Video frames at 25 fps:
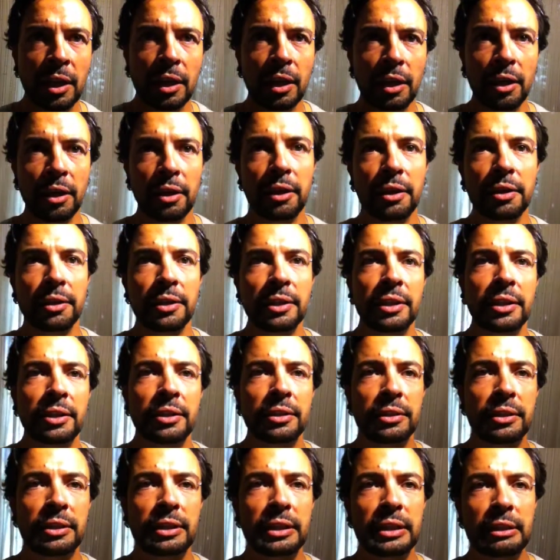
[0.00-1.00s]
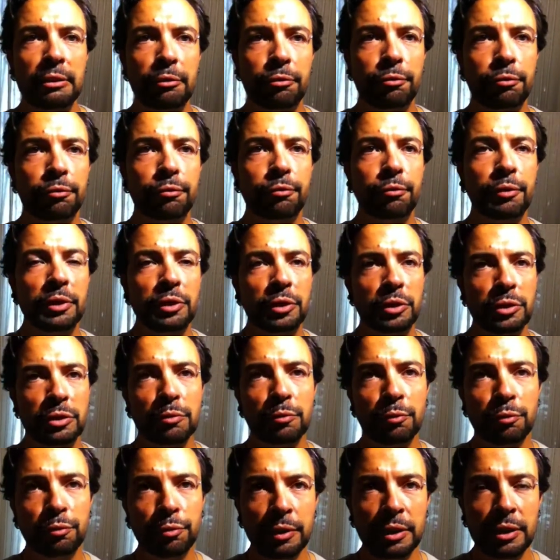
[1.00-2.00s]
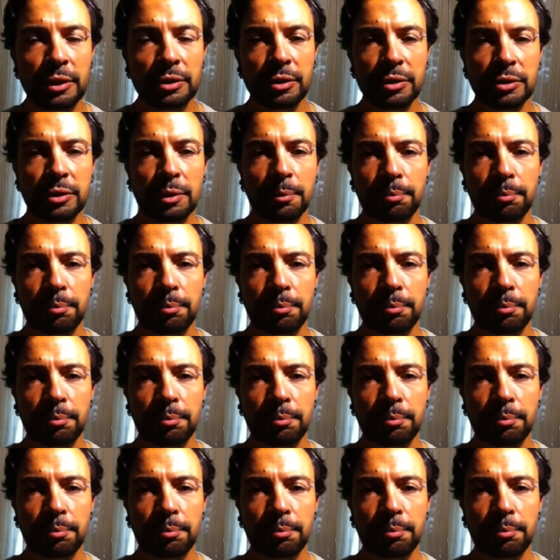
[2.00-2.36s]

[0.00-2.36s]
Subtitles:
the fridges and freezers